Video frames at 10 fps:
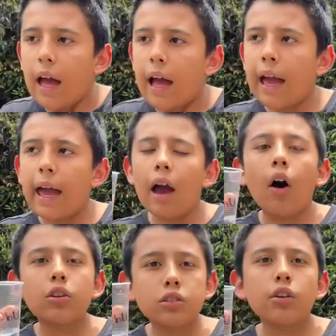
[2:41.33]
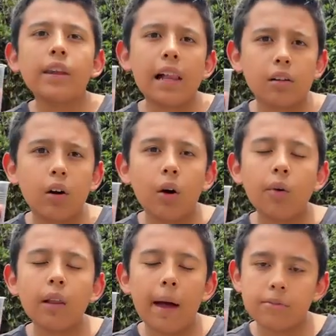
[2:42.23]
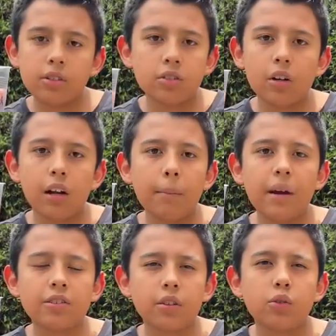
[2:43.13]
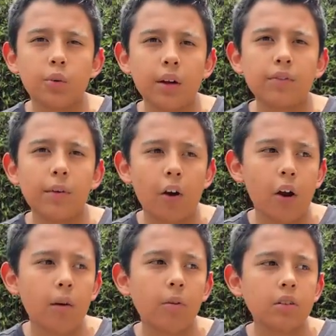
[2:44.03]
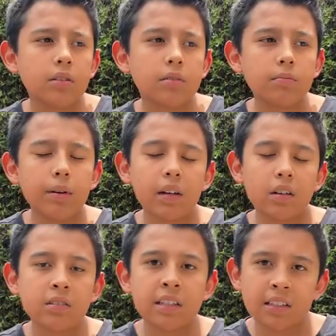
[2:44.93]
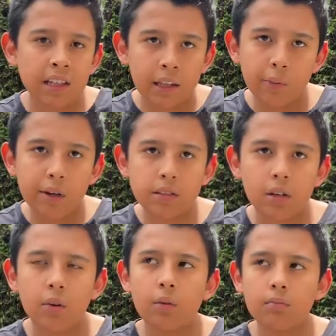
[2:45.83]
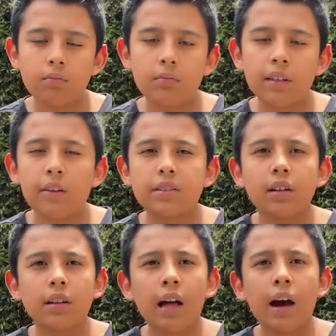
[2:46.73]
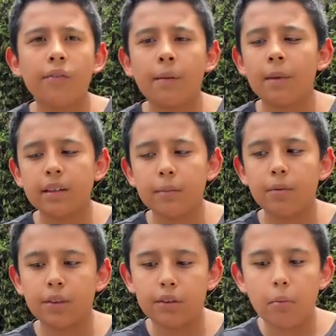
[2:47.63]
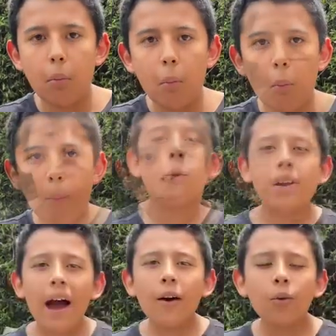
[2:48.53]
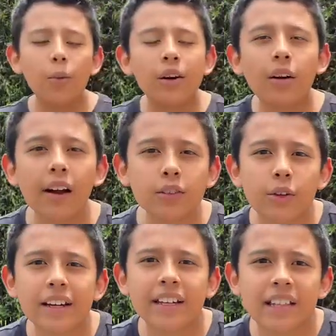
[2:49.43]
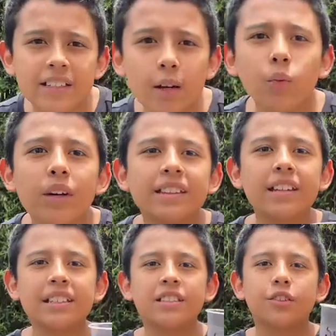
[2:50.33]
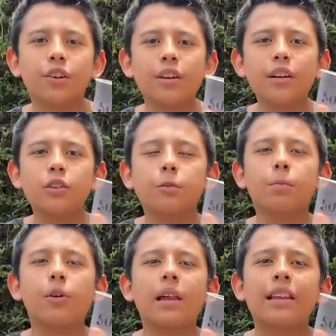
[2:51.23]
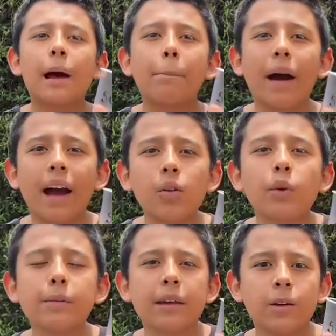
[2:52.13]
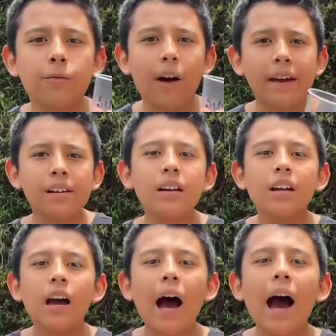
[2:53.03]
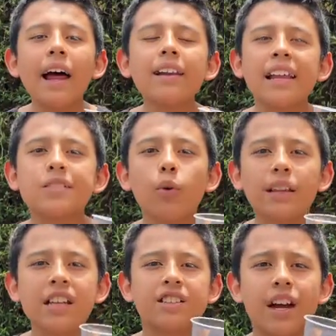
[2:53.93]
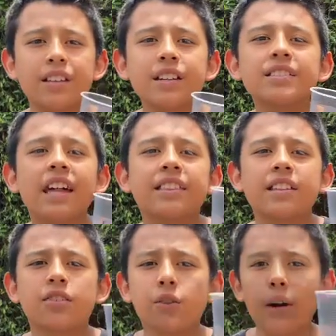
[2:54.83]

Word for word: uh, also the alcohol, I'm just gonna measure three of the variables because this is a liquid, so there is not have a melting point. So now we're going to the kitchen with this sugar to put it in a pan with medium fire and let's wait the changes that this sugar